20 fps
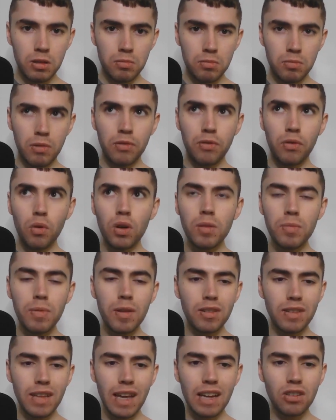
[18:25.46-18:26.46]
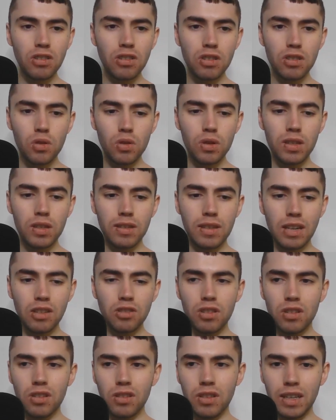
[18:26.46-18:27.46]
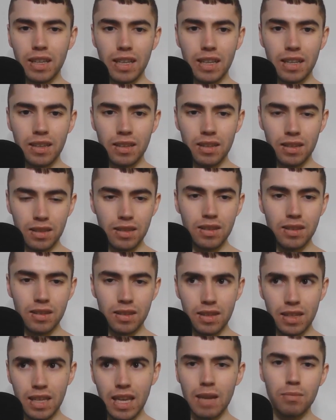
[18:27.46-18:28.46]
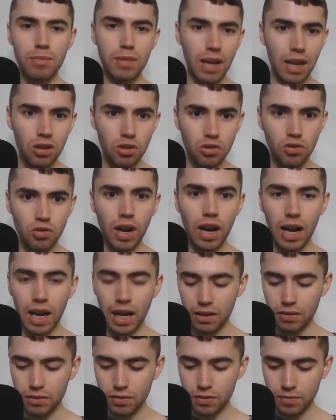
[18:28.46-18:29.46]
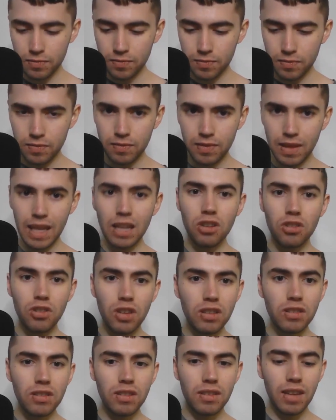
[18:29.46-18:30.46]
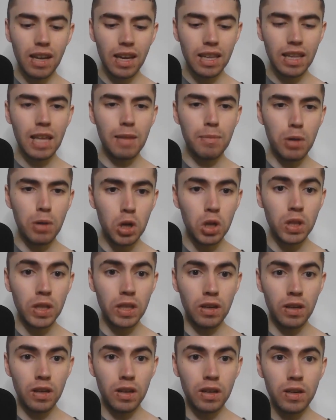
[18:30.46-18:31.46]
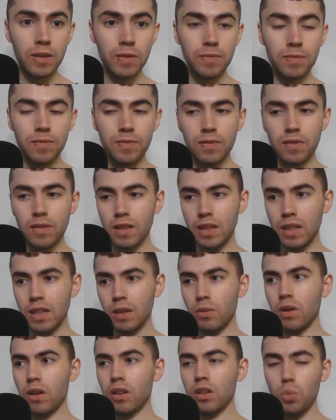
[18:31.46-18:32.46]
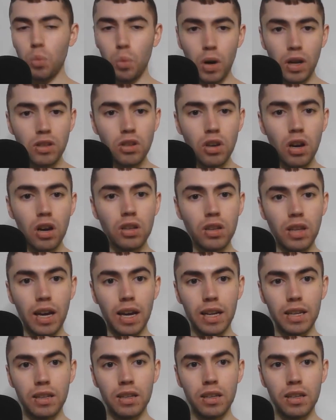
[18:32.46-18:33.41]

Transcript: Before the Bears actually scored the touchdown, the game-tying drive, they had a chance to tie the game earlier. They were on the 1-yard line.